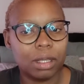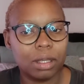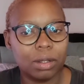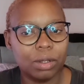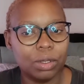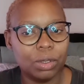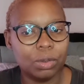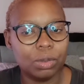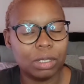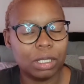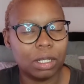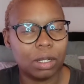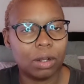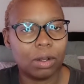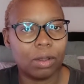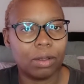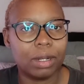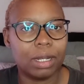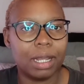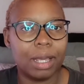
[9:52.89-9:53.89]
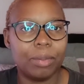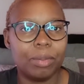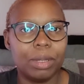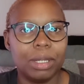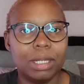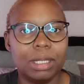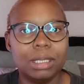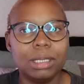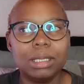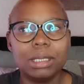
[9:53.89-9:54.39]
using Cloth
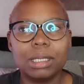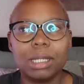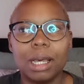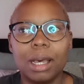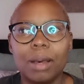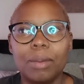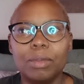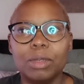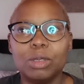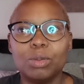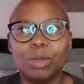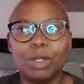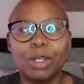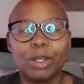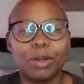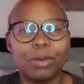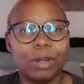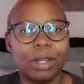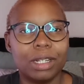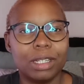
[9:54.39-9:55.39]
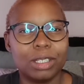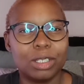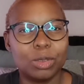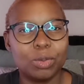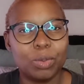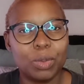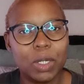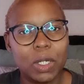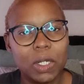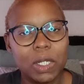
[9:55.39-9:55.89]
Nappies. It's been a great
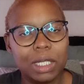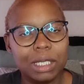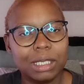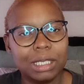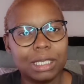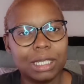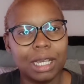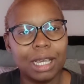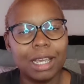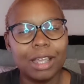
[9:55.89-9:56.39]
experience.